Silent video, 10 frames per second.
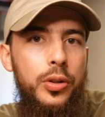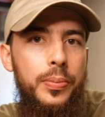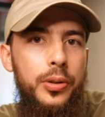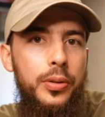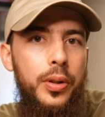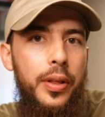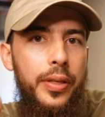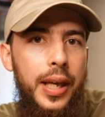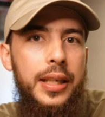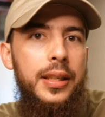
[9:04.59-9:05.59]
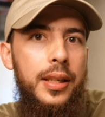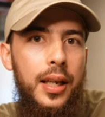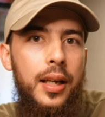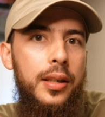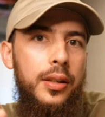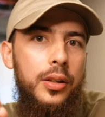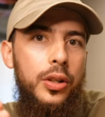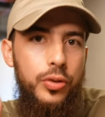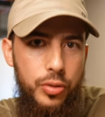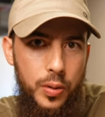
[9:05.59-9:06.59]
vulnerable, they can
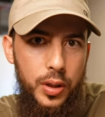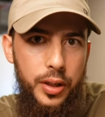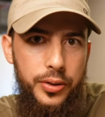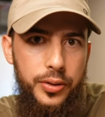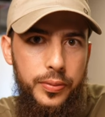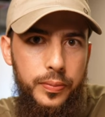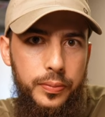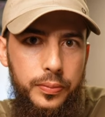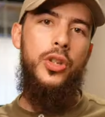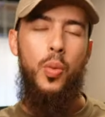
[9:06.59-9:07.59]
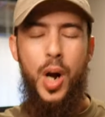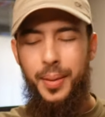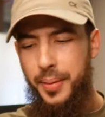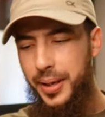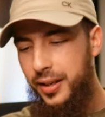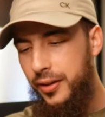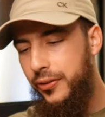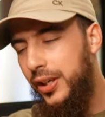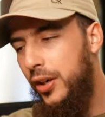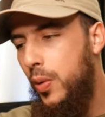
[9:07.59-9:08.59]
control us. So, why am I
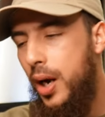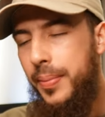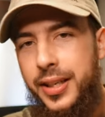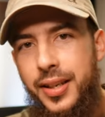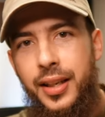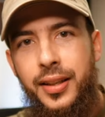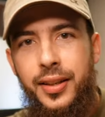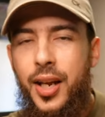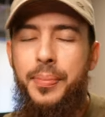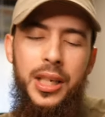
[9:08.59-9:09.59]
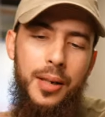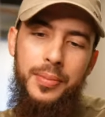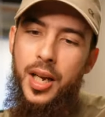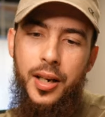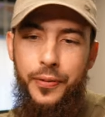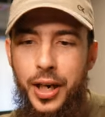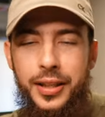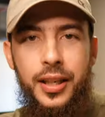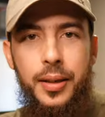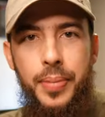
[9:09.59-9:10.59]
making this video? Why am I saying this? I mean, I'm kind of
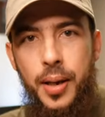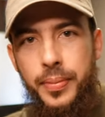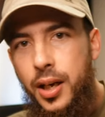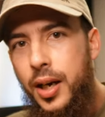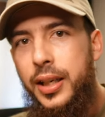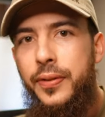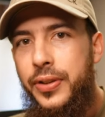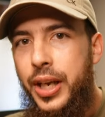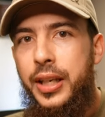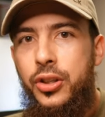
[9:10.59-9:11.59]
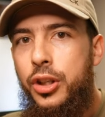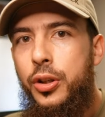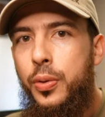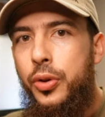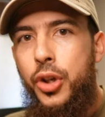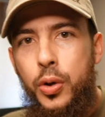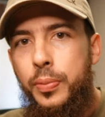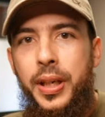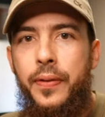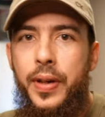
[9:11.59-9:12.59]
ranting, but I'm kind of saying to you
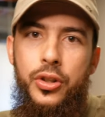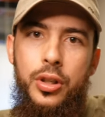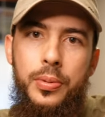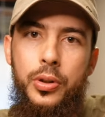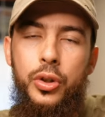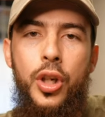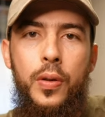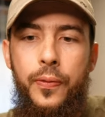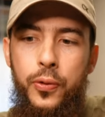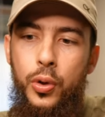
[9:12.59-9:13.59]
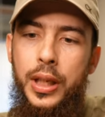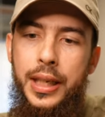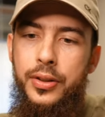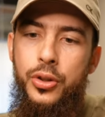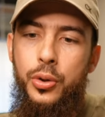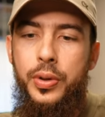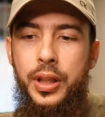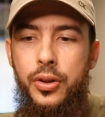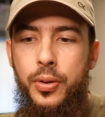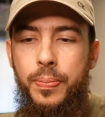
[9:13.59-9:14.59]
don't be a vegetable. Don't fall into
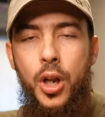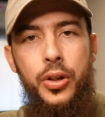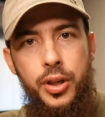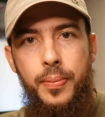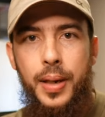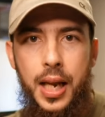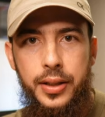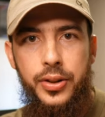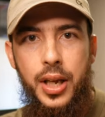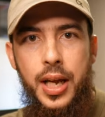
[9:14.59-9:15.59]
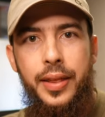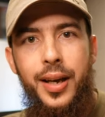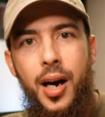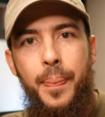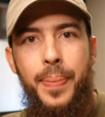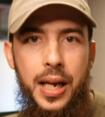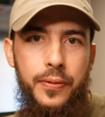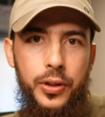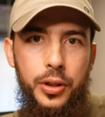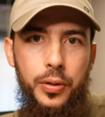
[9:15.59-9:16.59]
these plots and plans that are
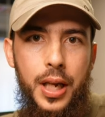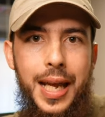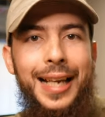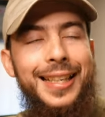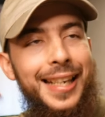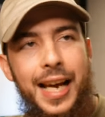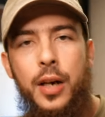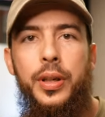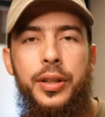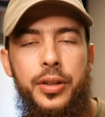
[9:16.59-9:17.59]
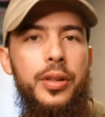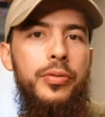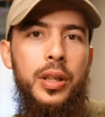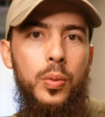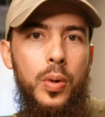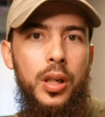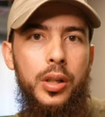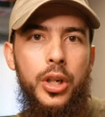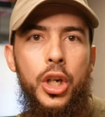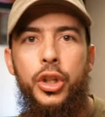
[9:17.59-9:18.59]
bad for you and get out into the real
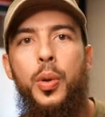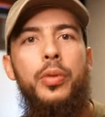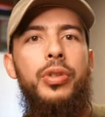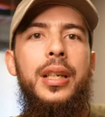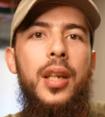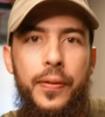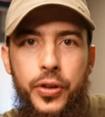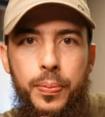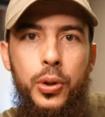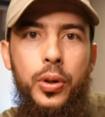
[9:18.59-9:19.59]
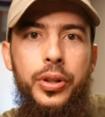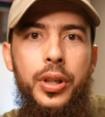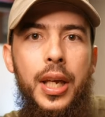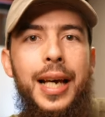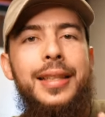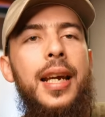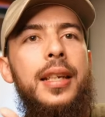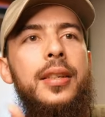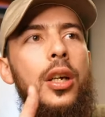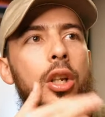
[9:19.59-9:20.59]
world. Do a real life sport
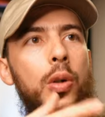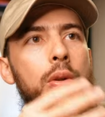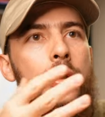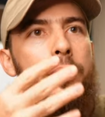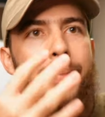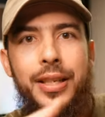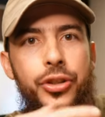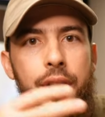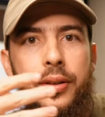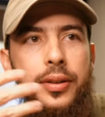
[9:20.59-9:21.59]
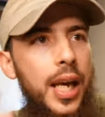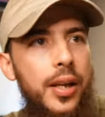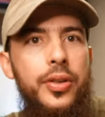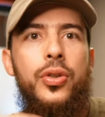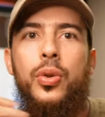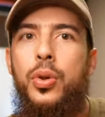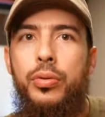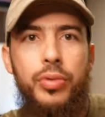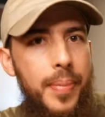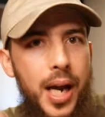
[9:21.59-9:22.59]
attend a local masjid dars
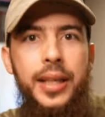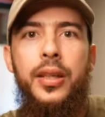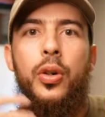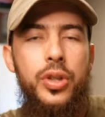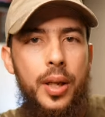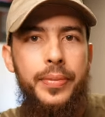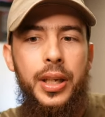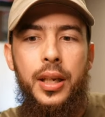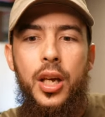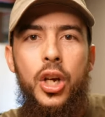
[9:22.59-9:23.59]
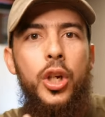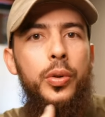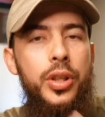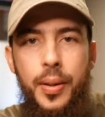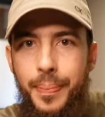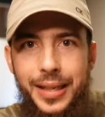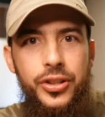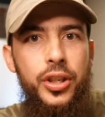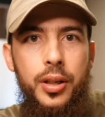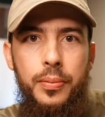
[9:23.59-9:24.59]
or reminder or something. Go to the
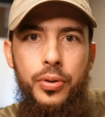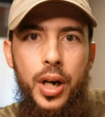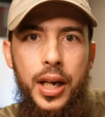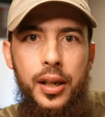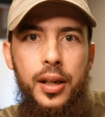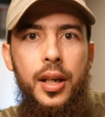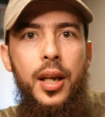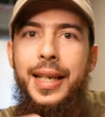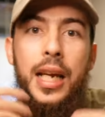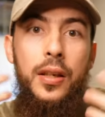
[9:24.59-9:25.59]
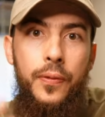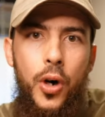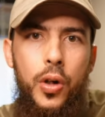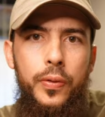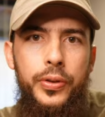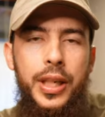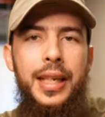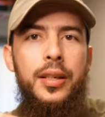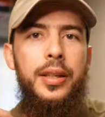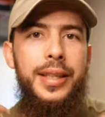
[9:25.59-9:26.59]
masjid and pray. Get involved
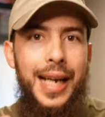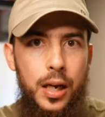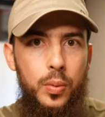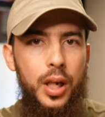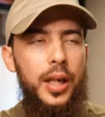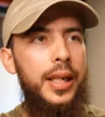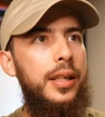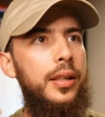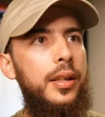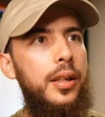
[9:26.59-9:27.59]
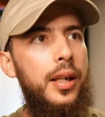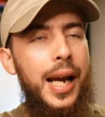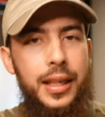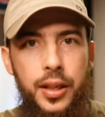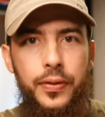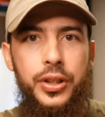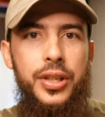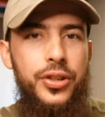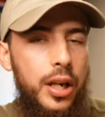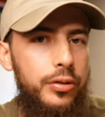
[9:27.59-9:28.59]
in dawah, in
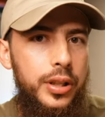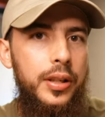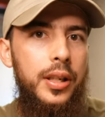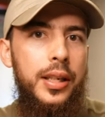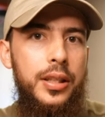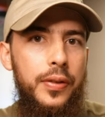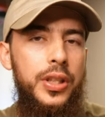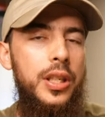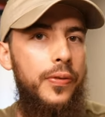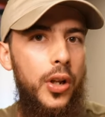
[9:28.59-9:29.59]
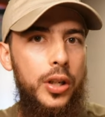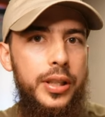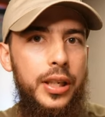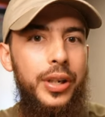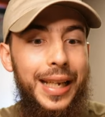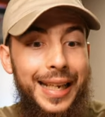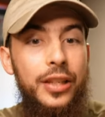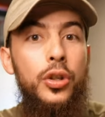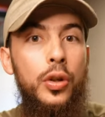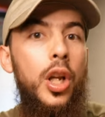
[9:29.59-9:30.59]
activities, charity activities, volunteering
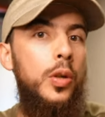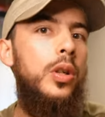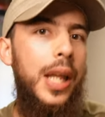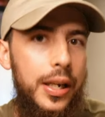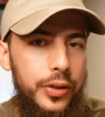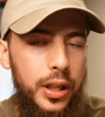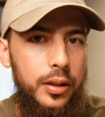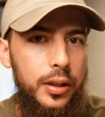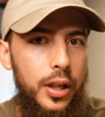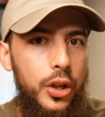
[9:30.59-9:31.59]
in your local area.